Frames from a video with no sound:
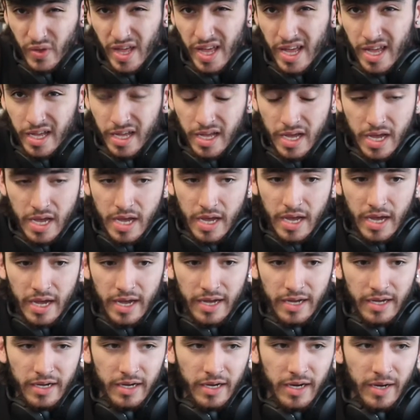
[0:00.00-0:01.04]
that,
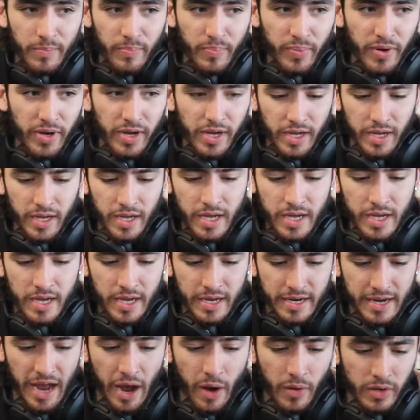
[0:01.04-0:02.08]
uh, but
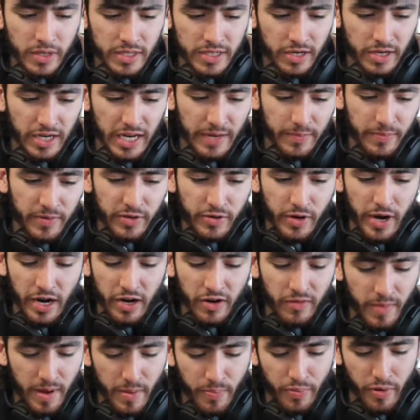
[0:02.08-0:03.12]
now I wanna start keeping track
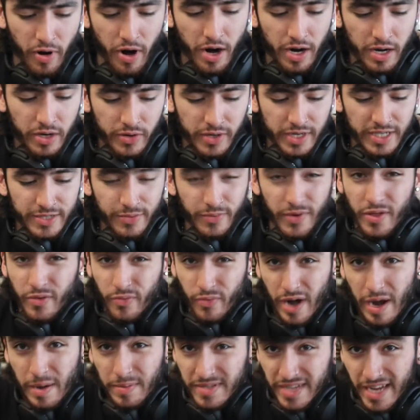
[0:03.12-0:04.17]
of my progress with
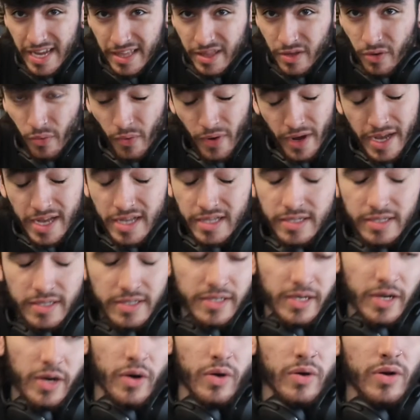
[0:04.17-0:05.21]
reps and the weights.
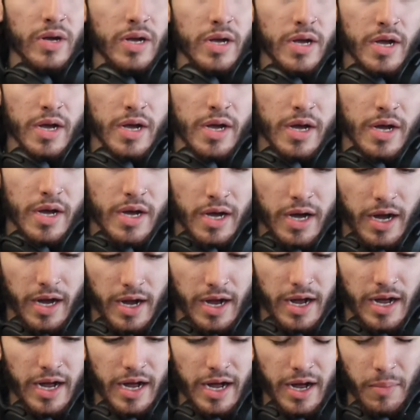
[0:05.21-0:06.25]
So
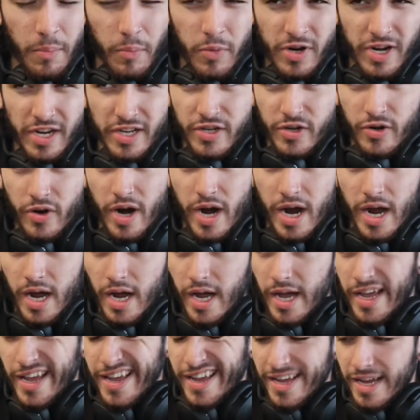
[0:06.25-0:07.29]
uh, I'm gonna
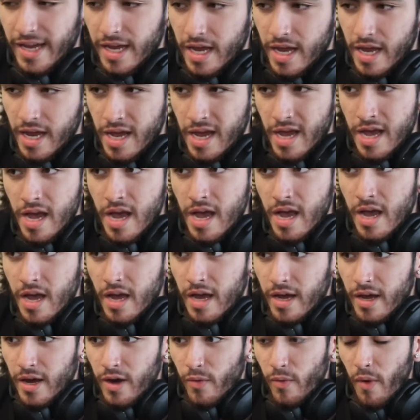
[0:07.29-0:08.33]
try
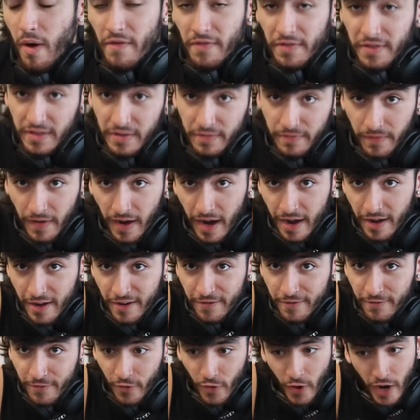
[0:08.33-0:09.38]
155
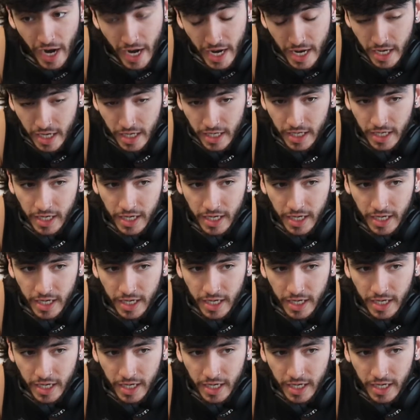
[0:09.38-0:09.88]
for eight.